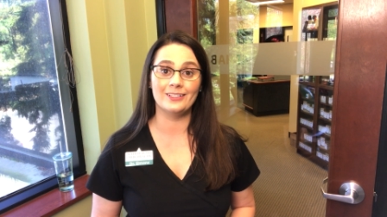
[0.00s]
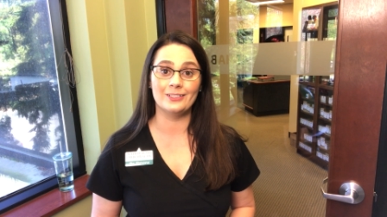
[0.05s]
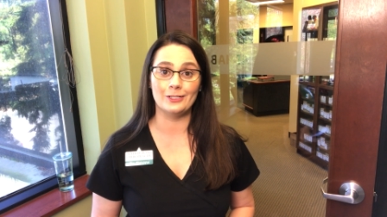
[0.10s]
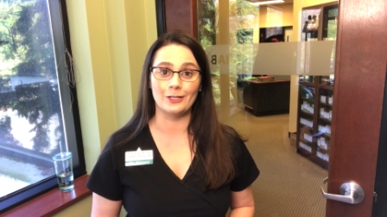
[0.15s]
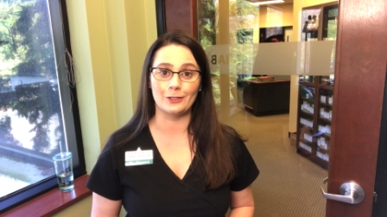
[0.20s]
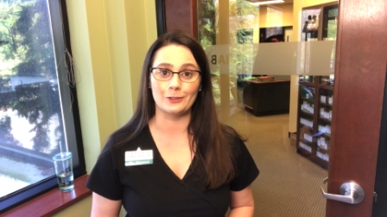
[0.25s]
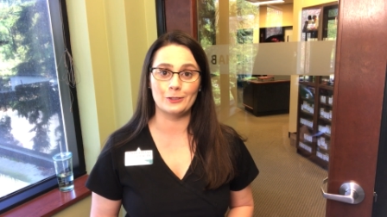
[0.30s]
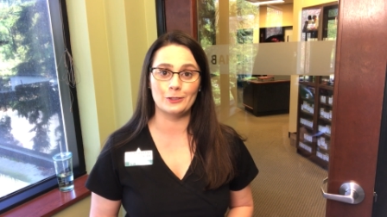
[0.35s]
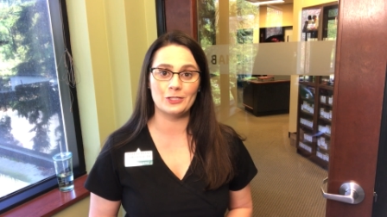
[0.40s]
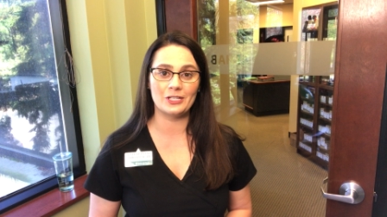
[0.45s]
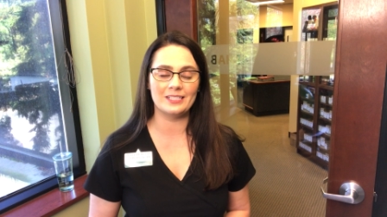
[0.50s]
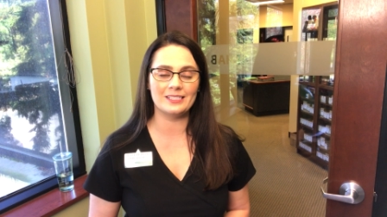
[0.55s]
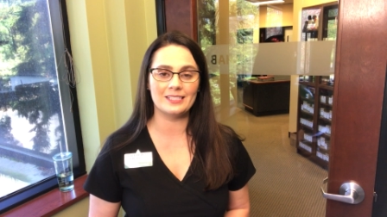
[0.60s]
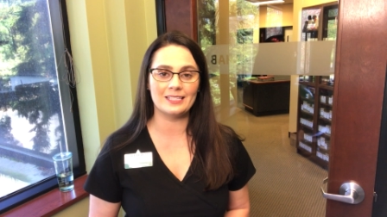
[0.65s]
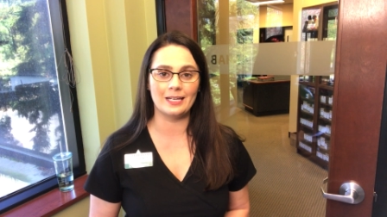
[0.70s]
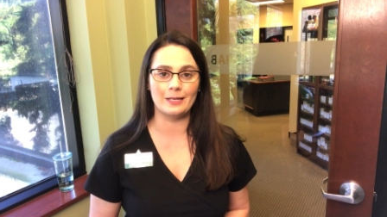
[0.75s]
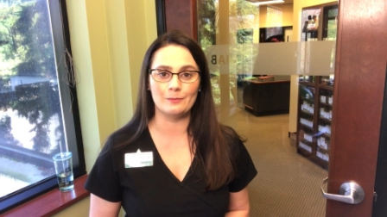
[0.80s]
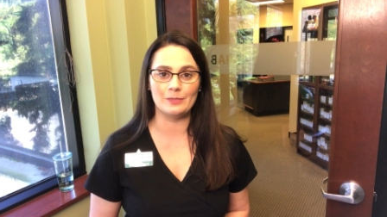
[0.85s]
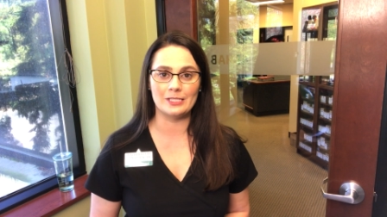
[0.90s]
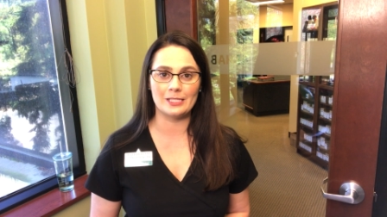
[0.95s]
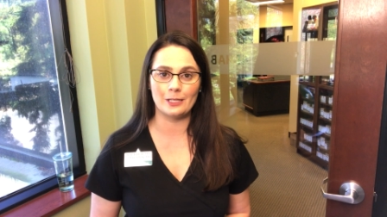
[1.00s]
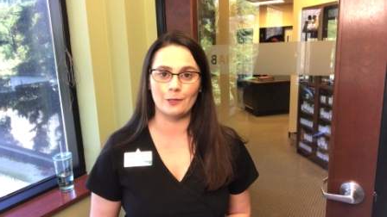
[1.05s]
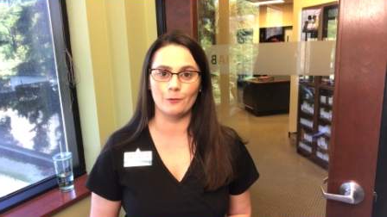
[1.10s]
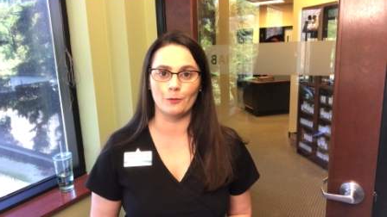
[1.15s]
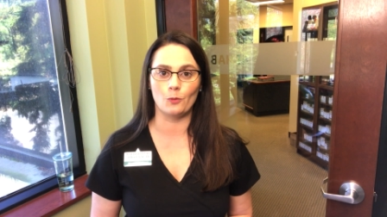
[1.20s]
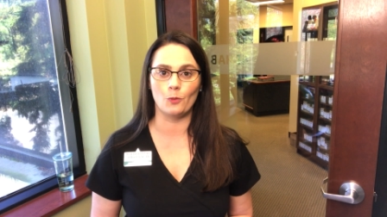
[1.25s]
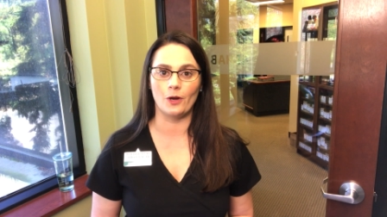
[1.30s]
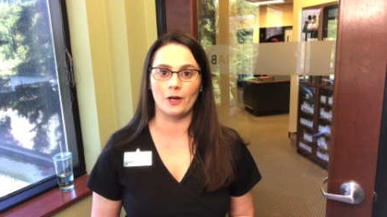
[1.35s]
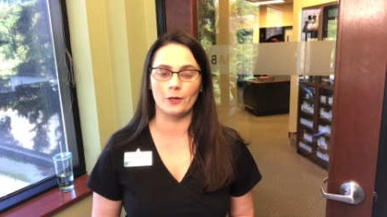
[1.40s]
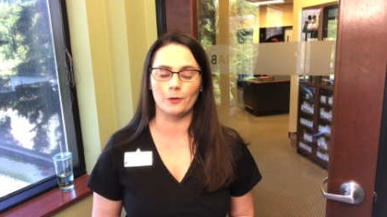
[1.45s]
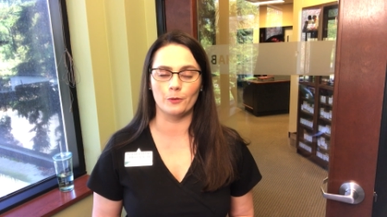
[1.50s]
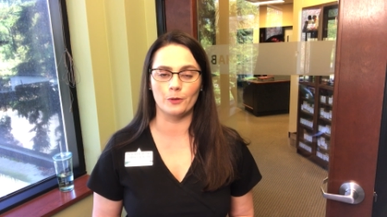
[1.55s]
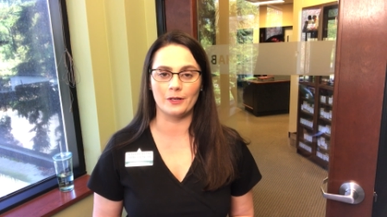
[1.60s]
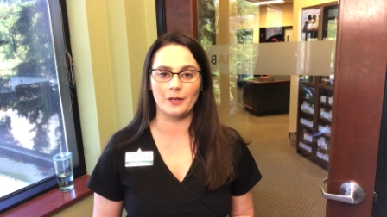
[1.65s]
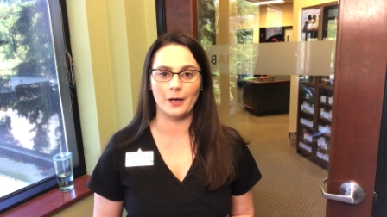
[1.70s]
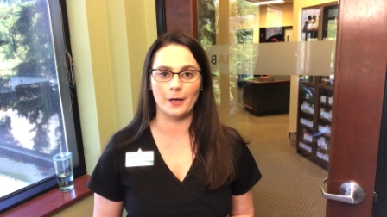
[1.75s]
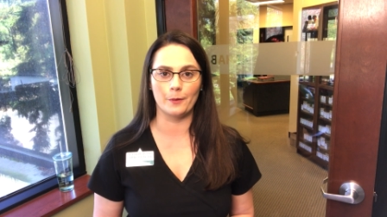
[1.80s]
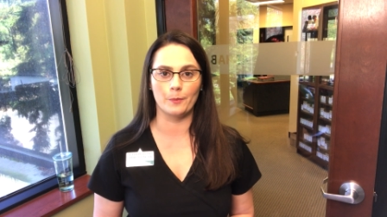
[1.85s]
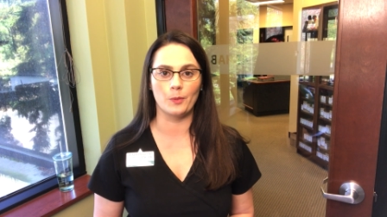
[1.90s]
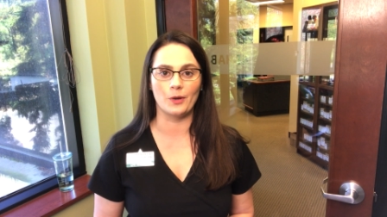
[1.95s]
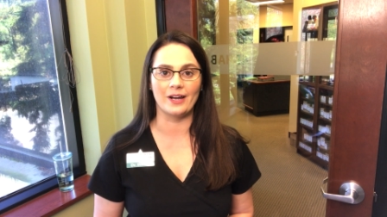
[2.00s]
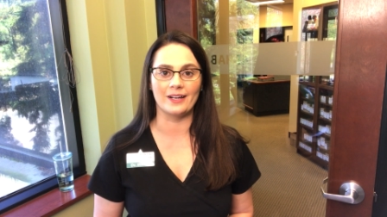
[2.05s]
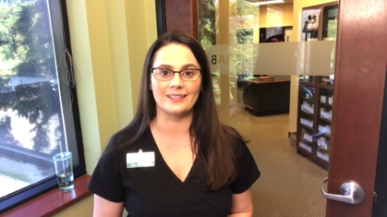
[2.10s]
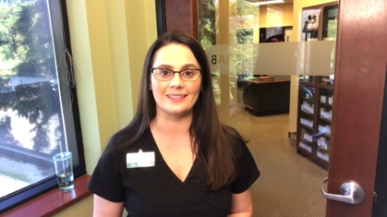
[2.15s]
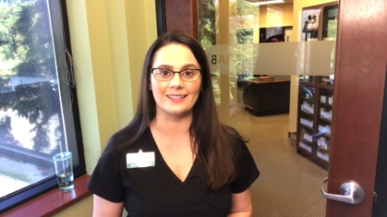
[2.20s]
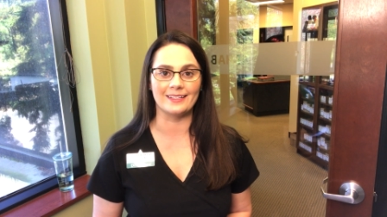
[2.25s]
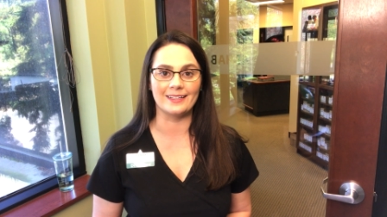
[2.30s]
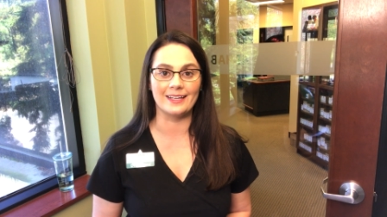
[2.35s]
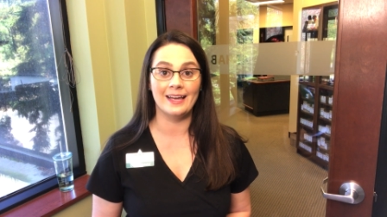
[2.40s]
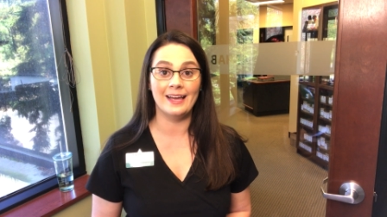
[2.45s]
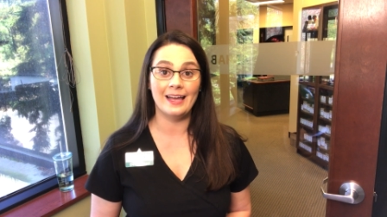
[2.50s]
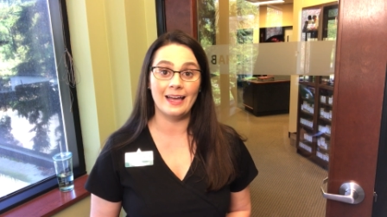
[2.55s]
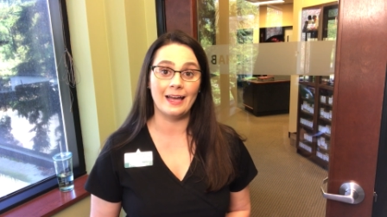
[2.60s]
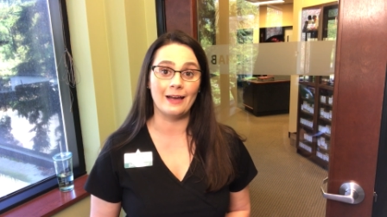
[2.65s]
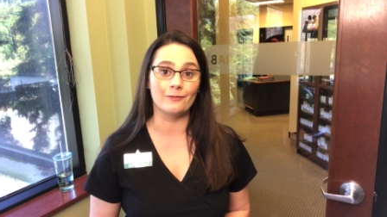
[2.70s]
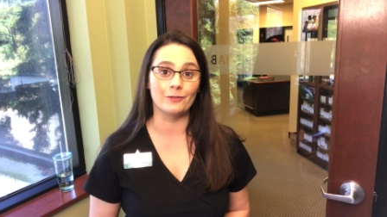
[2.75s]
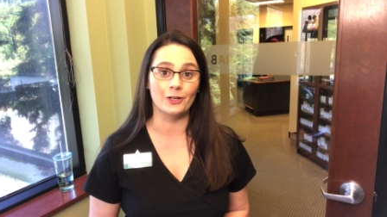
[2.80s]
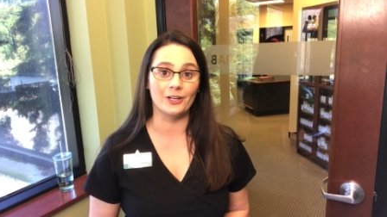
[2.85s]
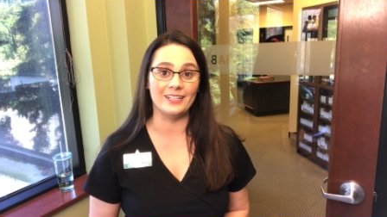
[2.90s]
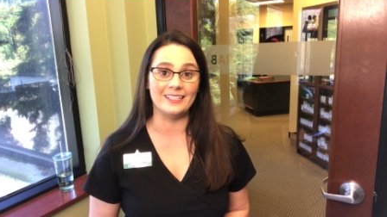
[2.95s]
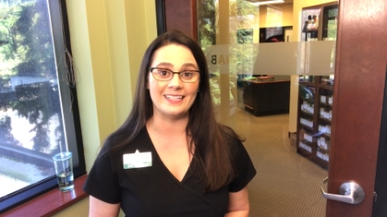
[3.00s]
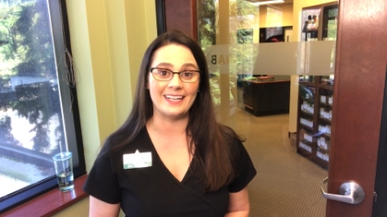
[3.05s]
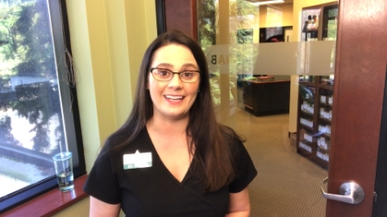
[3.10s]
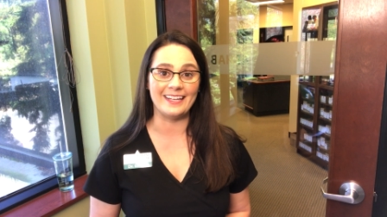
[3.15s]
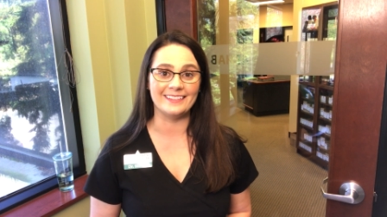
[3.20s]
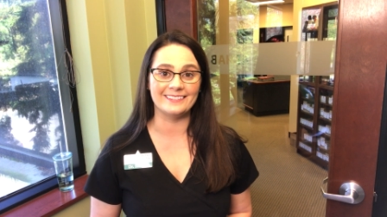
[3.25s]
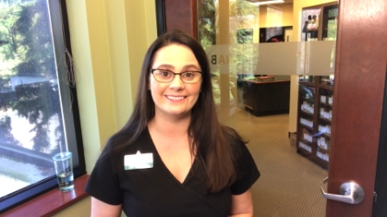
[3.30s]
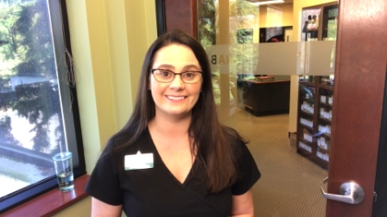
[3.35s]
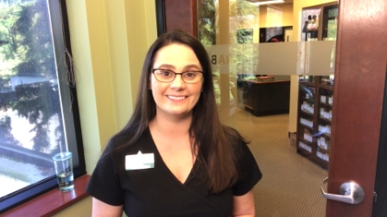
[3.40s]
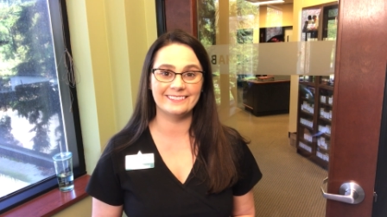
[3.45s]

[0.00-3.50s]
Dr. Jen Simons here with Walker Road Chiropractic. Have a great day.